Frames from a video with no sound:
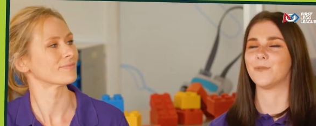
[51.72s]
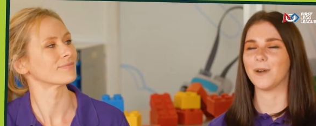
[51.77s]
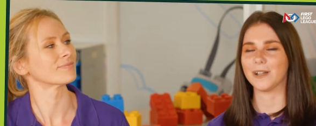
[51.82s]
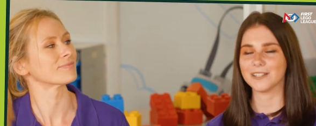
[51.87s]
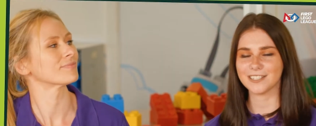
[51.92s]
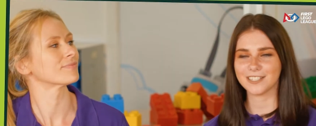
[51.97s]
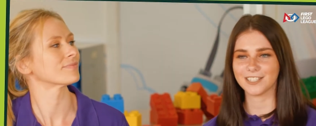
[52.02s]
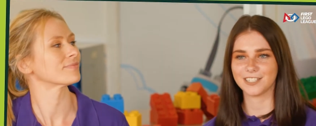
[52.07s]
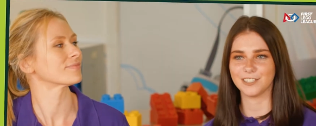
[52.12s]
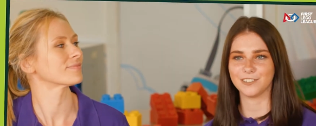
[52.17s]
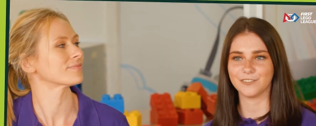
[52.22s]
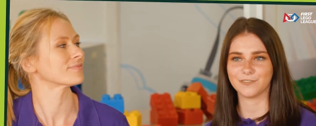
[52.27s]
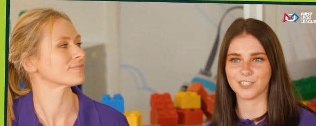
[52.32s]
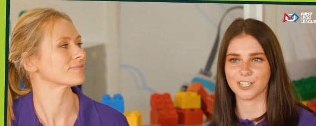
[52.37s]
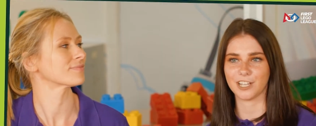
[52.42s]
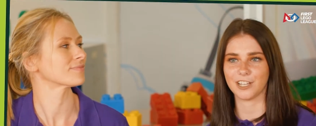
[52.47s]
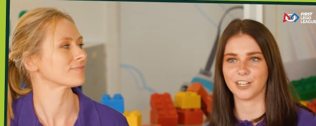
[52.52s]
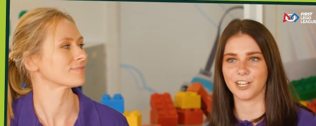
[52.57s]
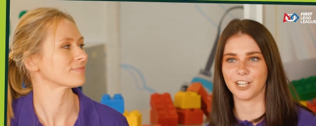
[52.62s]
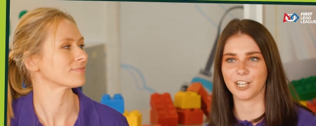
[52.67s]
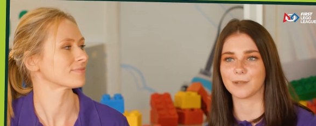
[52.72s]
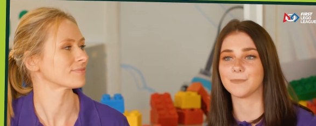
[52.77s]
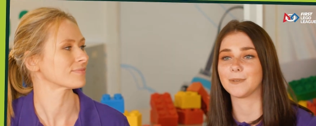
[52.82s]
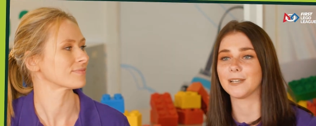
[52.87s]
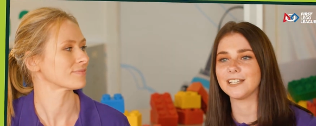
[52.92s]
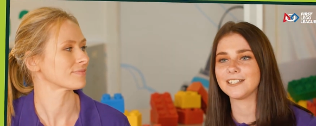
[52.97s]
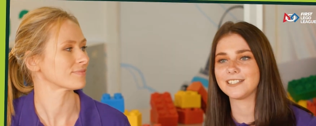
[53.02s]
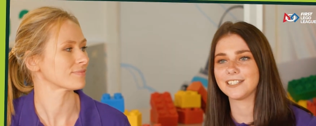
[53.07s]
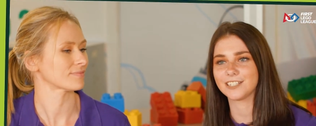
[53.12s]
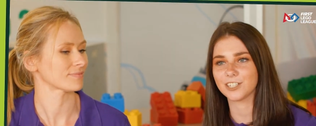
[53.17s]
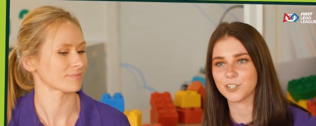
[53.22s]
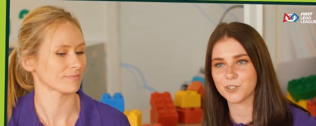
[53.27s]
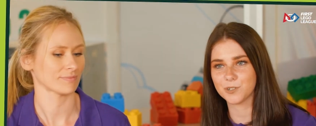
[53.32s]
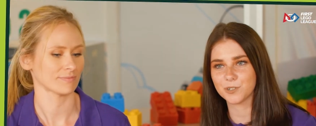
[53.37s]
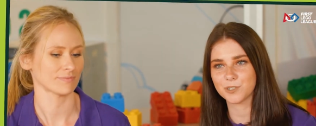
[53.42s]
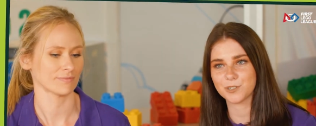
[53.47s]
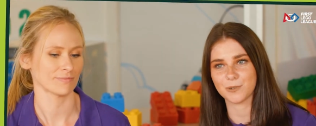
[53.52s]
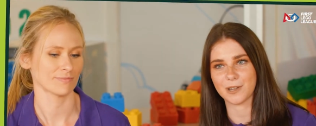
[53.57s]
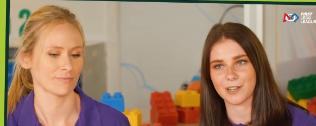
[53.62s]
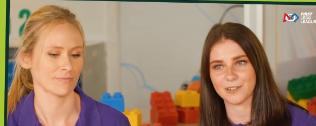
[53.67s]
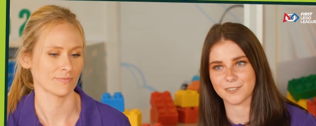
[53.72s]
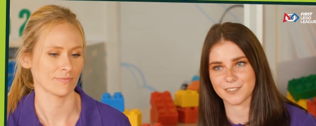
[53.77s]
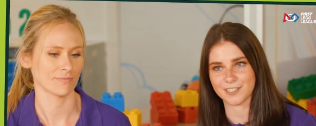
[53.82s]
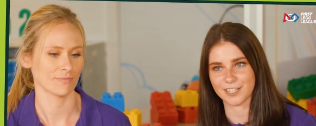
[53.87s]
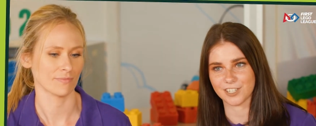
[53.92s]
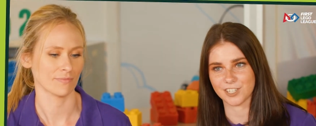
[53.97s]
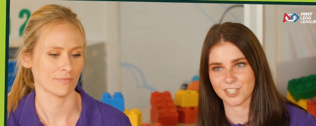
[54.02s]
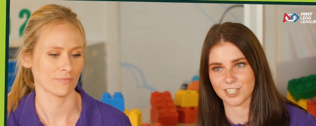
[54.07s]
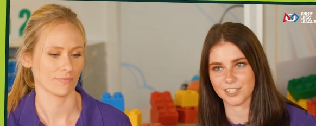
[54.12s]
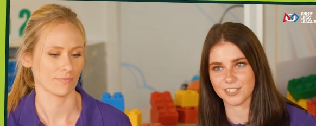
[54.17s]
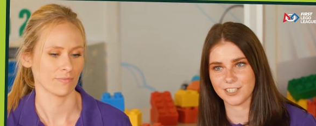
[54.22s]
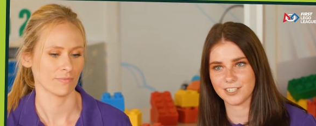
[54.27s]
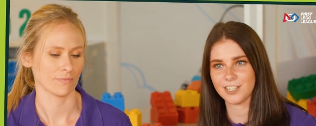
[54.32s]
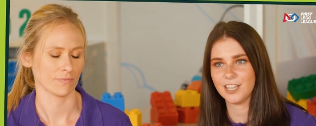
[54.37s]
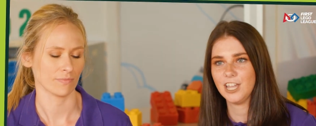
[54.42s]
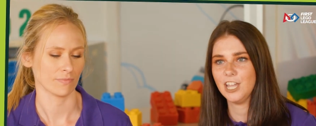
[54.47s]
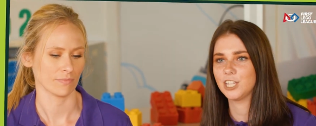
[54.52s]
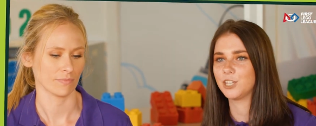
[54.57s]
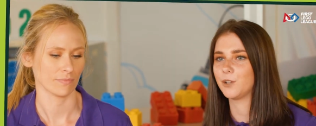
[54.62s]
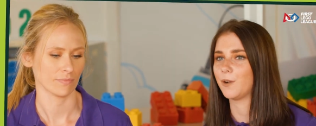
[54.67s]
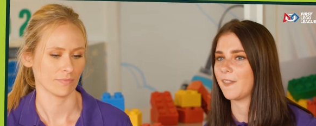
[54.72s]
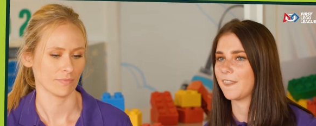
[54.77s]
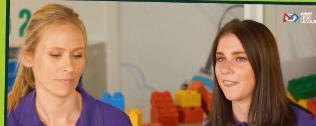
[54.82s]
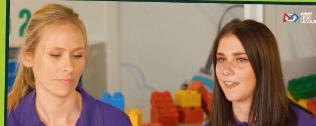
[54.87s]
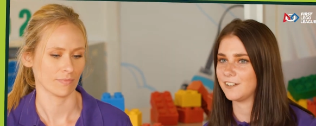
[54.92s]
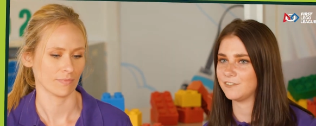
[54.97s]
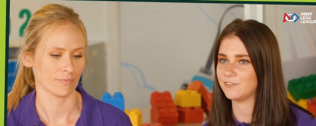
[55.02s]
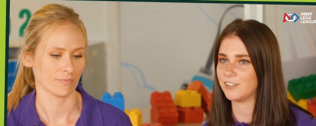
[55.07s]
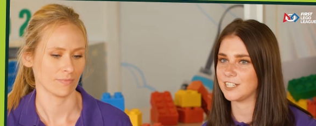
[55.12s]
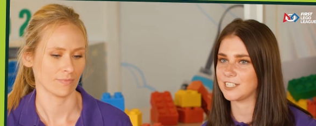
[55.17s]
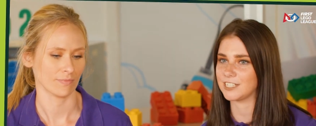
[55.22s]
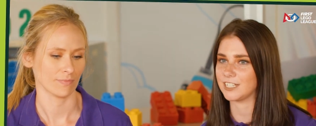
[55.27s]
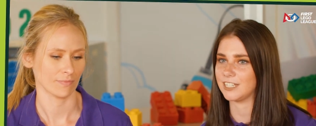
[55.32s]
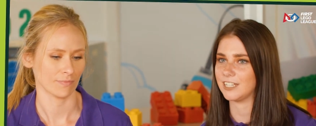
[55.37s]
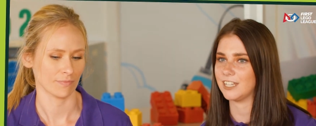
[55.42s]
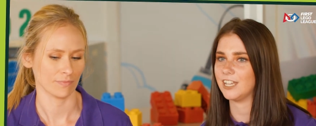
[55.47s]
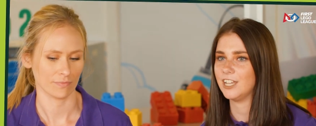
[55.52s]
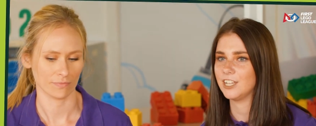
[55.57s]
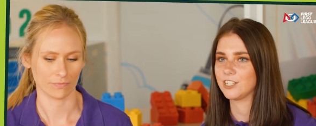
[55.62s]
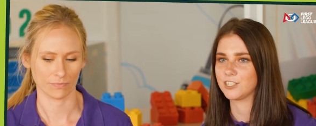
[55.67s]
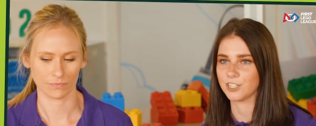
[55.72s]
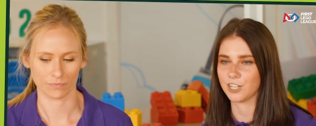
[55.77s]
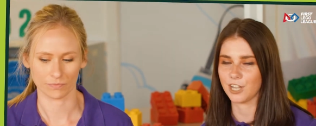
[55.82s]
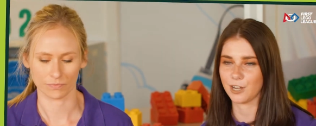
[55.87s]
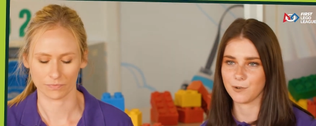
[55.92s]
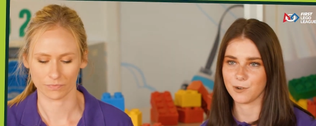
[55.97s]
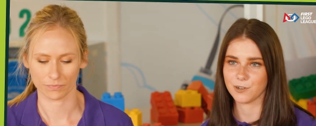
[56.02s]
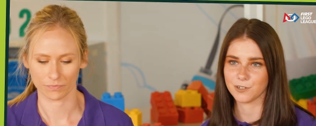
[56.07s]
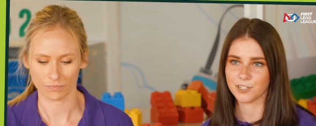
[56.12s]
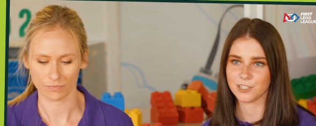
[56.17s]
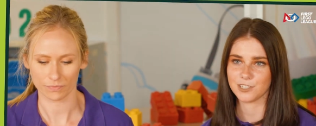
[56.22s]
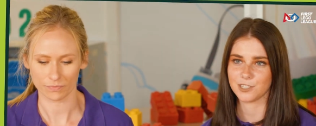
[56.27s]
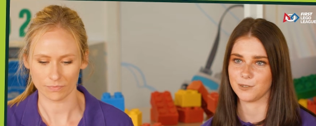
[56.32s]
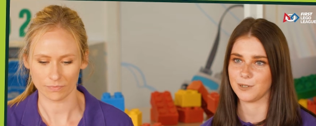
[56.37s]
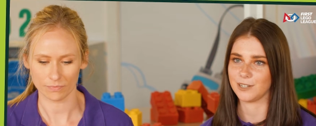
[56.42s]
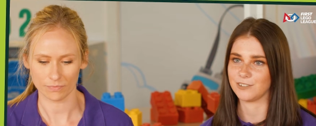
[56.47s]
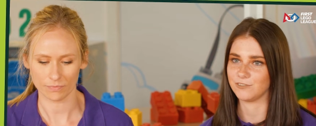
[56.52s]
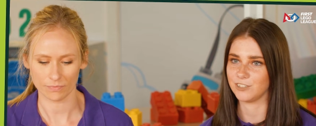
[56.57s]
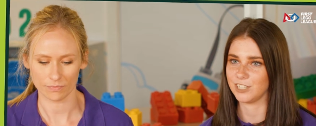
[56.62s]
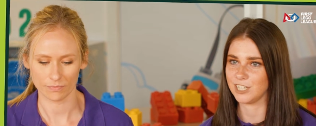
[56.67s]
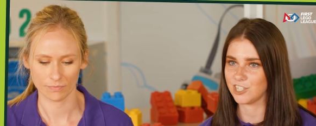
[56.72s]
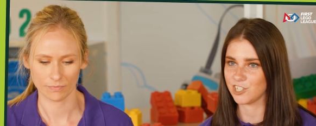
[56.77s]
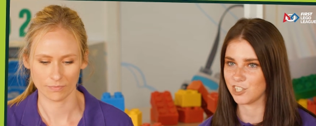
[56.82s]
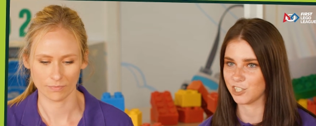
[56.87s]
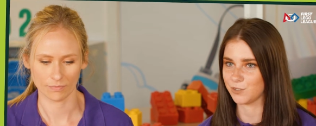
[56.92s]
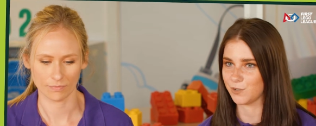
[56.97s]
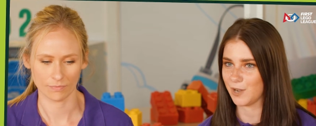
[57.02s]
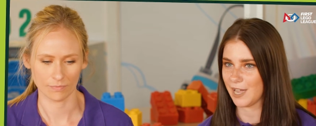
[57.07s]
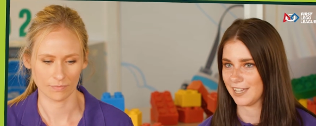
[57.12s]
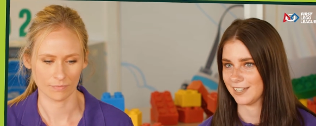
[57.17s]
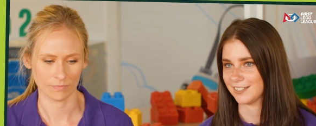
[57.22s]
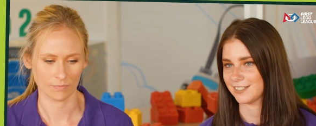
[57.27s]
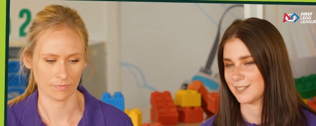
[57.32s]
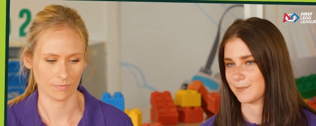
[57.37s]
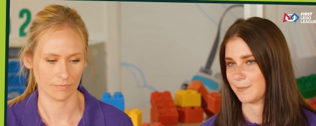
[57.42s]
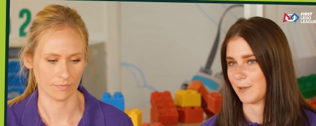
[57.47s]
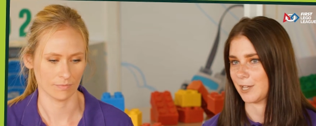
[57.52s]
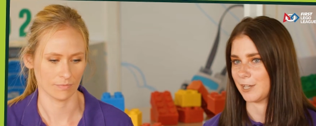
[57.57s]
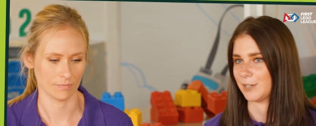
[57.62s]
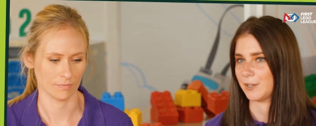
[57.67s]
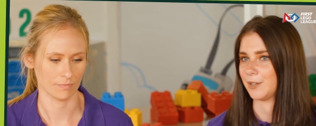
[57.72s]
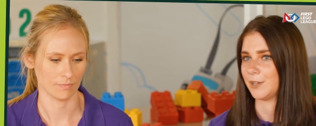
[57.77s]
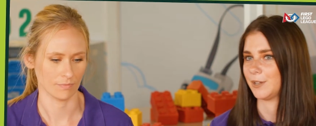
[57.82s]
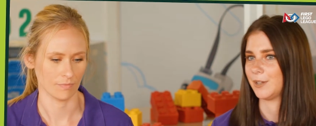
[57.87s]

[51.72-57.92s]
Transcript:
Speaker 1: Once you've done completed all 12 sessions you are then ready to go on to a regional expo.